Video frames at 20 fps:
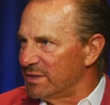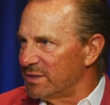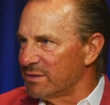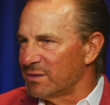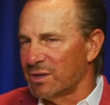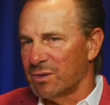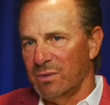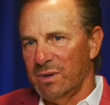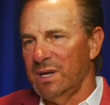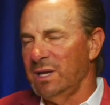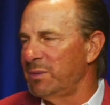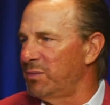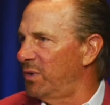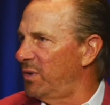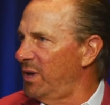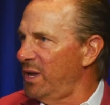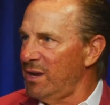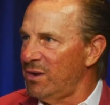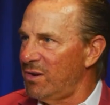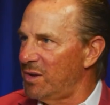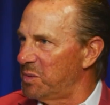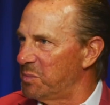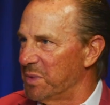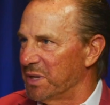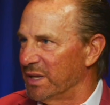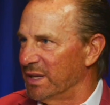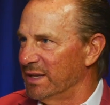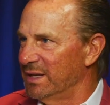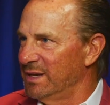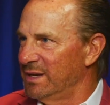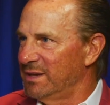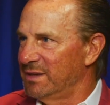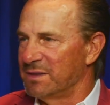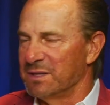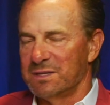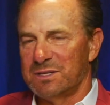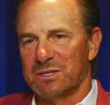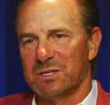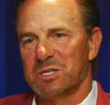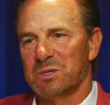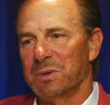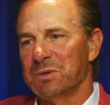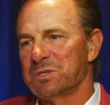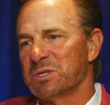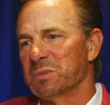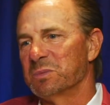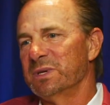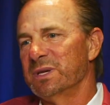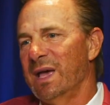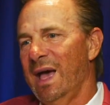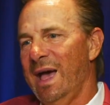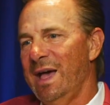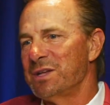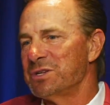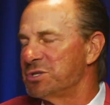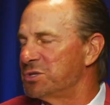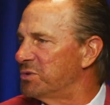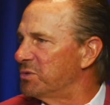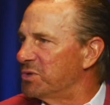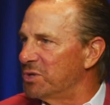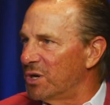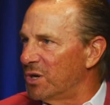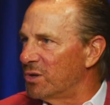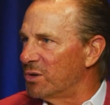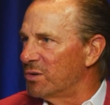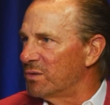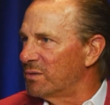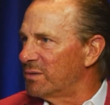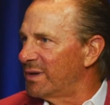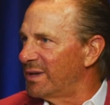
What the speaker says: You're like, well, hang on a minute. This is supposed to be as you go.